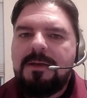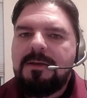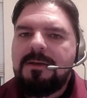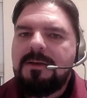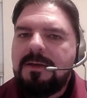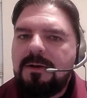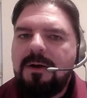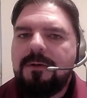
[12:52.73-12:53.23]

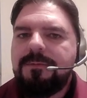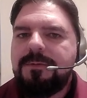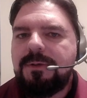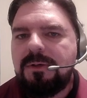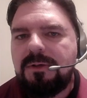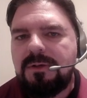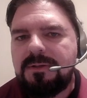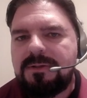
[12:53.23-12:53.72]
get off to a
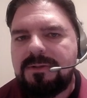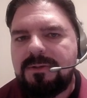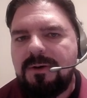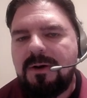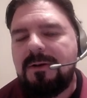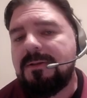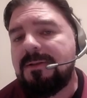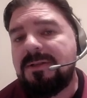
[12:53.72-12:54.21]
good
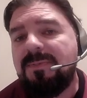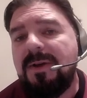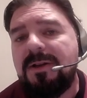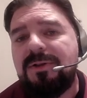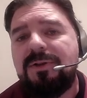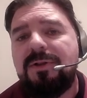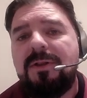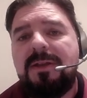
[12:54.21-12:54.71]
start,
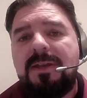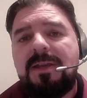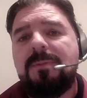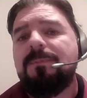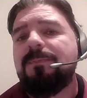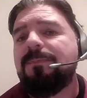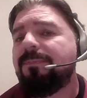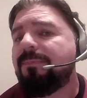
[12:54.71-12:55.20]
especially
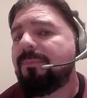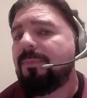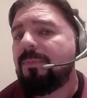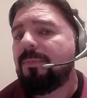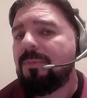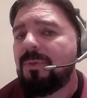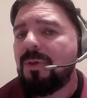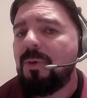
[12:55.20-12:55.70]

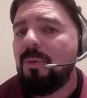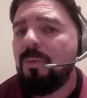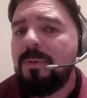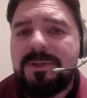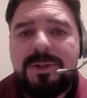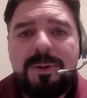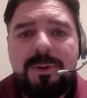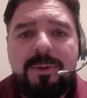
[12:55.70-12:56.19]
with
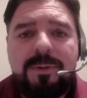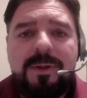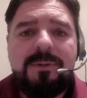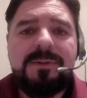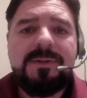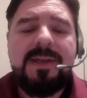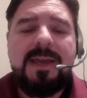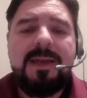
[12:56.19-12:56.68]
two of
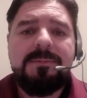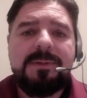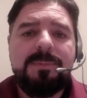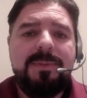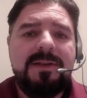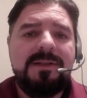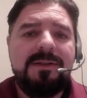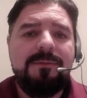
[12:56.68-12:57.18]
those games
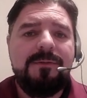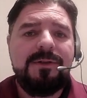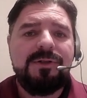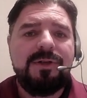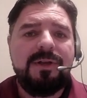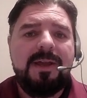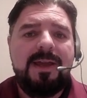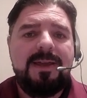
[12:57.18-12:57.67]
being
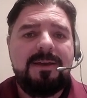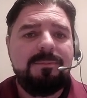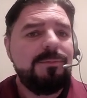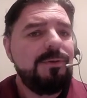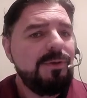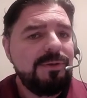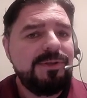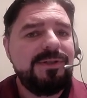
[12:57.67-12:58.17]
division
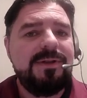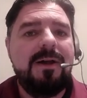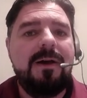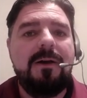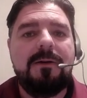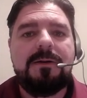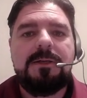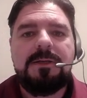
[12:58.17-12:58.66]
games, you're
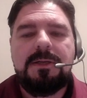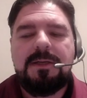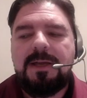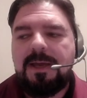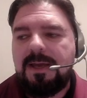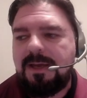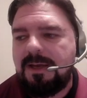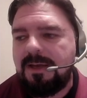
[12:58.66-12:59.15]
sunk.
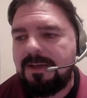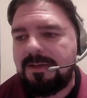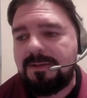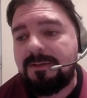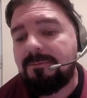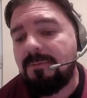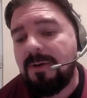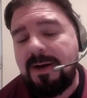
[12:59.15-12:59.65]

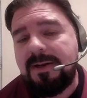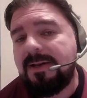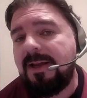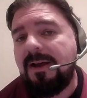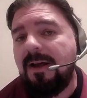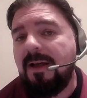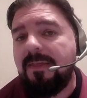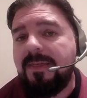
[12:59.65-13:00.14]
And right
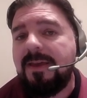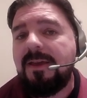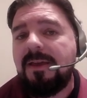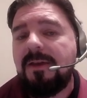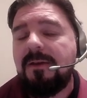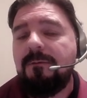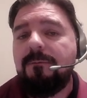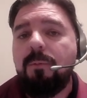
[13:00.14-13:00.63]
now, I think
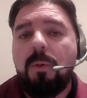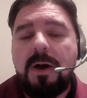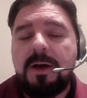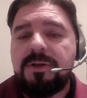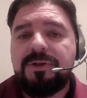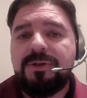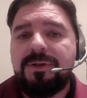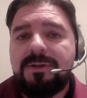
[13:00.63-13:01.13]
if
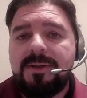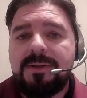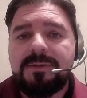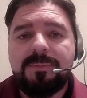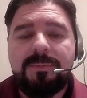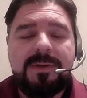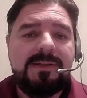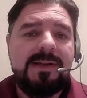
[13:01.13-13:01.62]
Washington
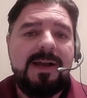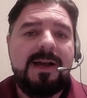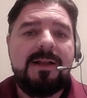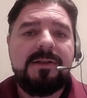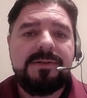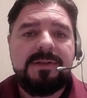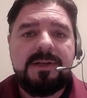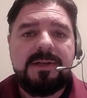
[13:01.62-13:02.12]
doesn't beat
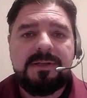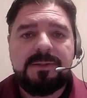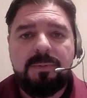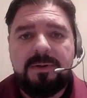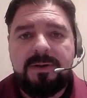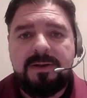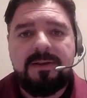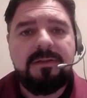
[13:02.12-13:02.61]
Dallas next
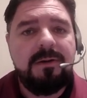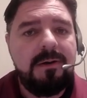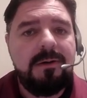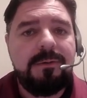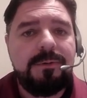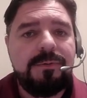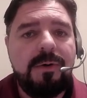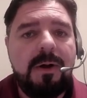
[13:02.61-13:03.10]
week, they're
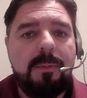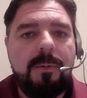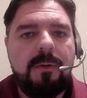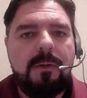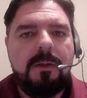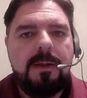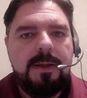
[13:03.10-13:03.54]
in trouble.